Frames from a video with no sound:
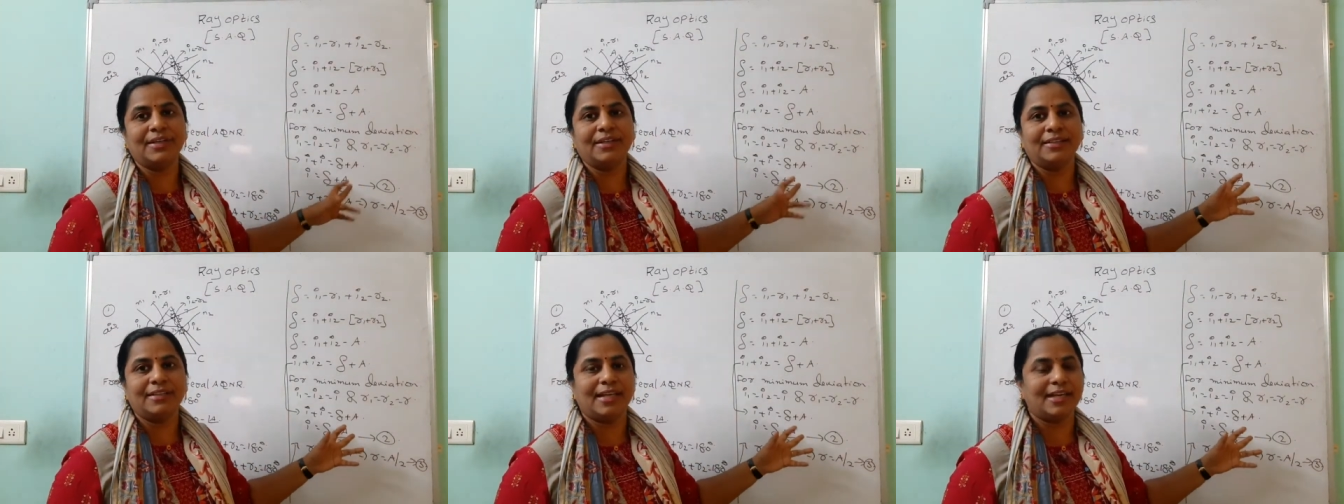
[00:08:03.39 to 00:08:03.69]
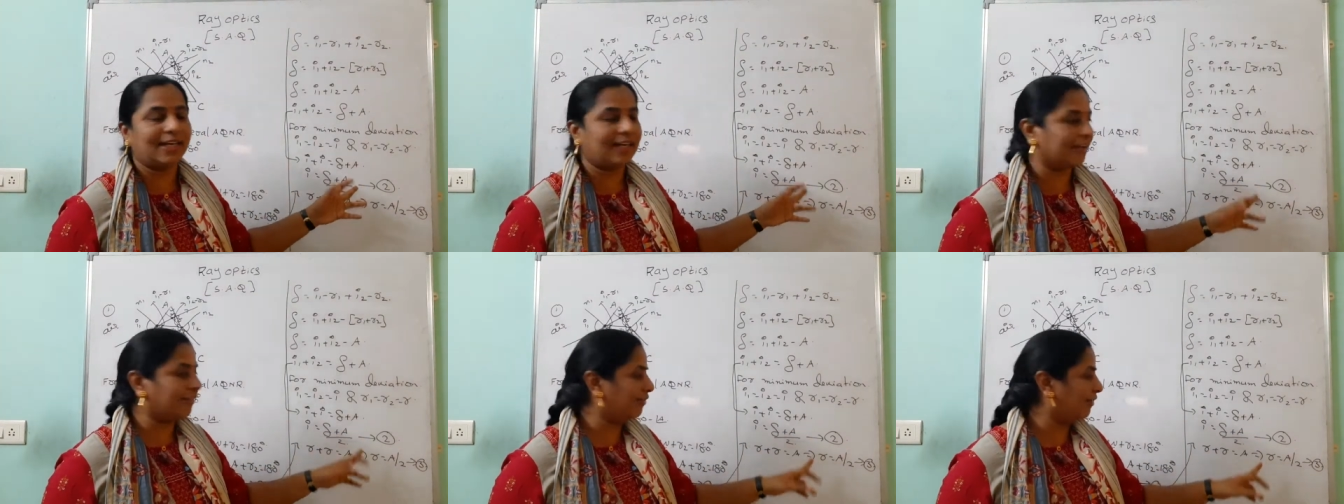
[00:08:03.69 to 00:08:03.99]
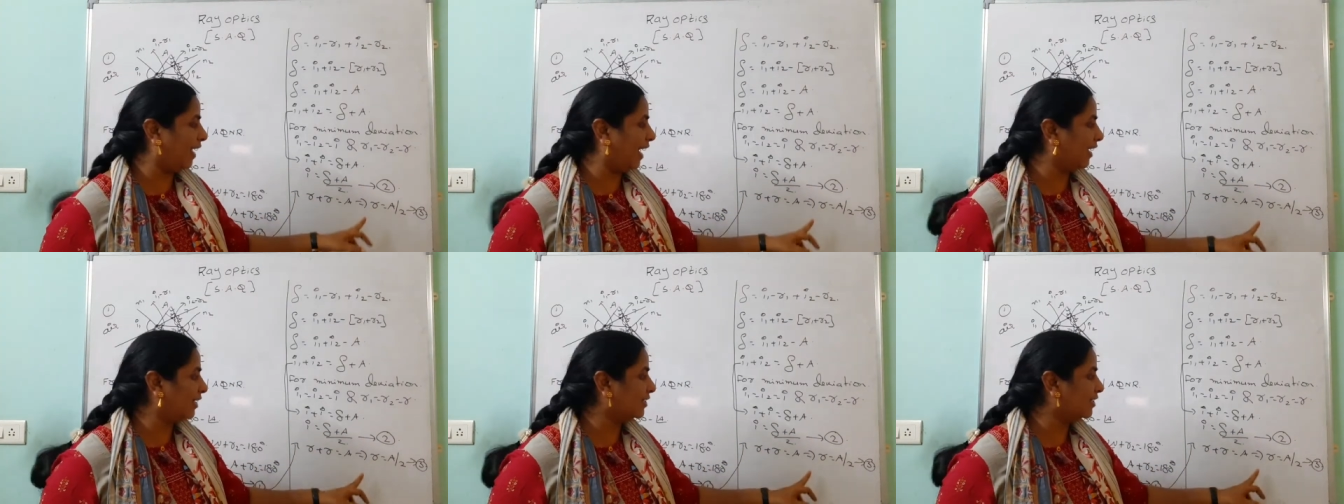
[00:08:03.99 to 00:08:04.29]
Then
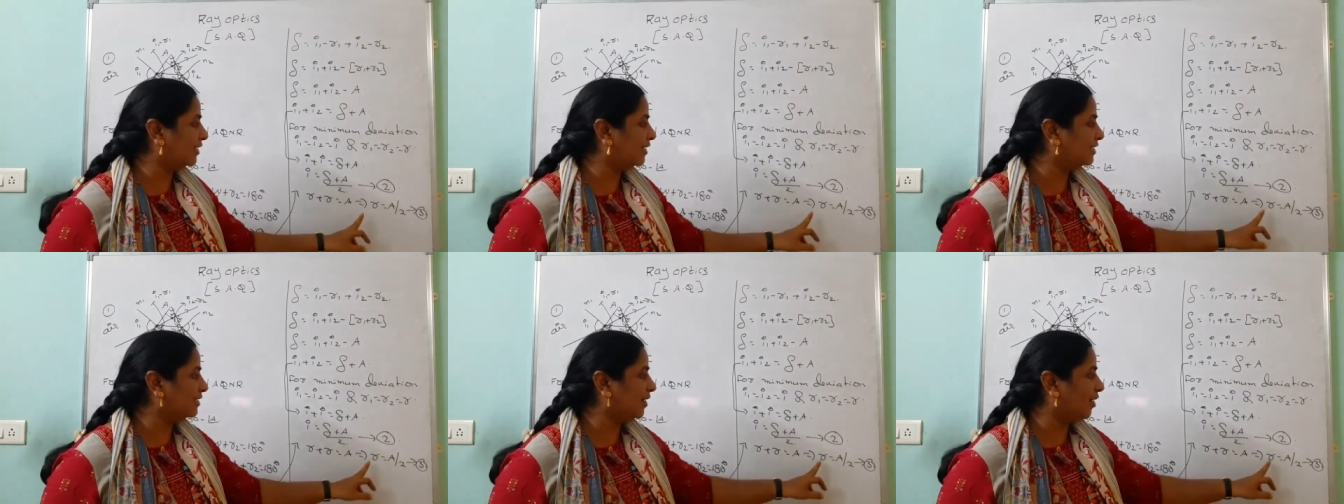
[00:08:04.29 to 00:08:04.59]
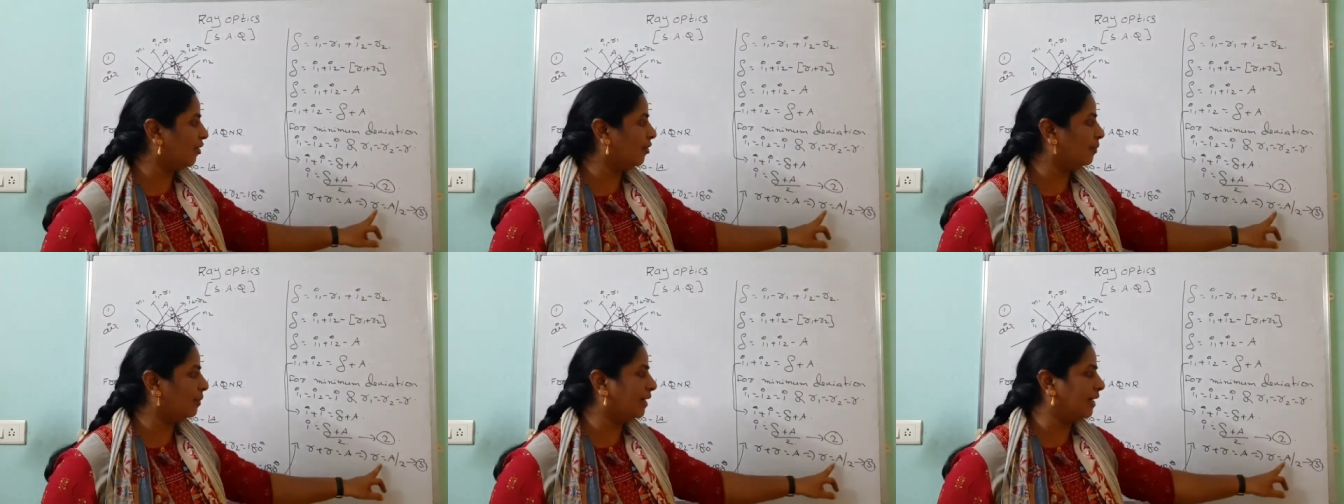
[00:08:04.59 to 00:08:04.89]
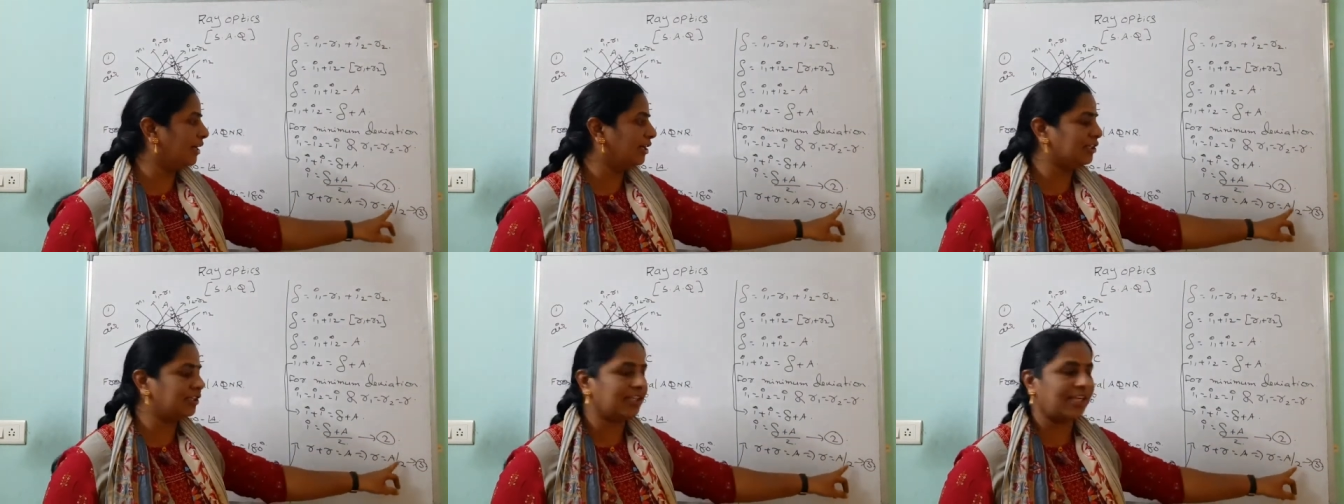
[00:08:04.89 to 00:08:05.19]
refraction is how
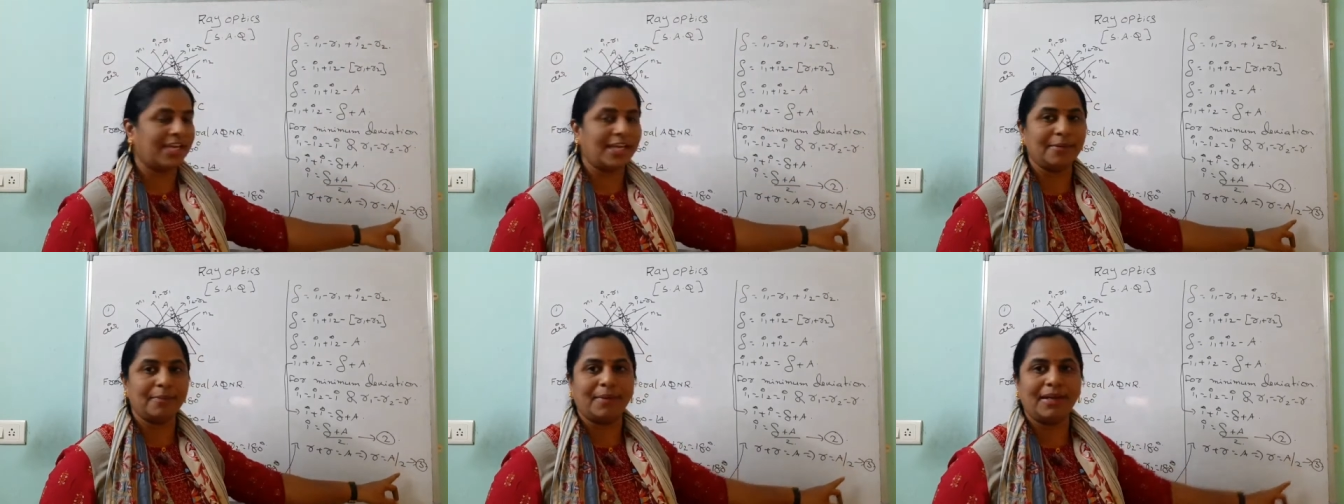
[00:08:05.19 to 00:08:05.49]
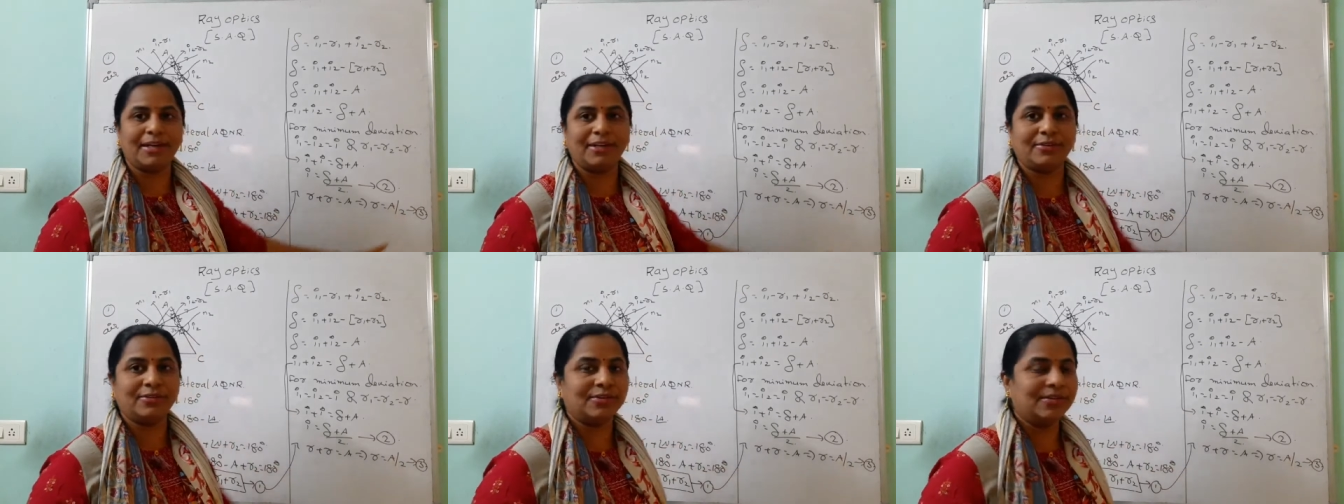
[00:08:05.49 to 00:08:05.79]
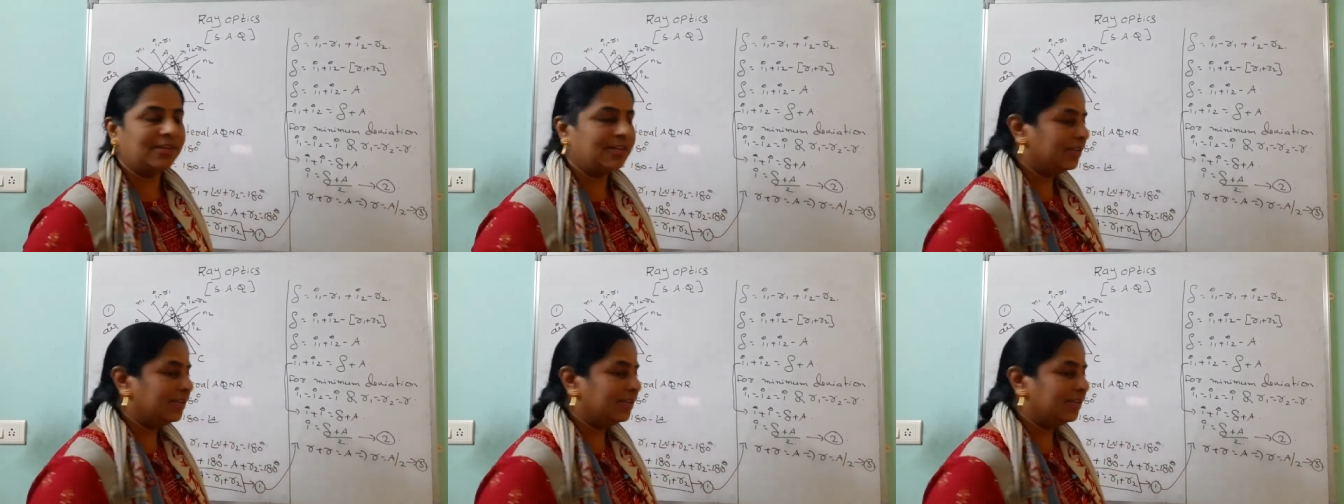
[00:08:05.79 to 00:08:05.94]
much? A by 2.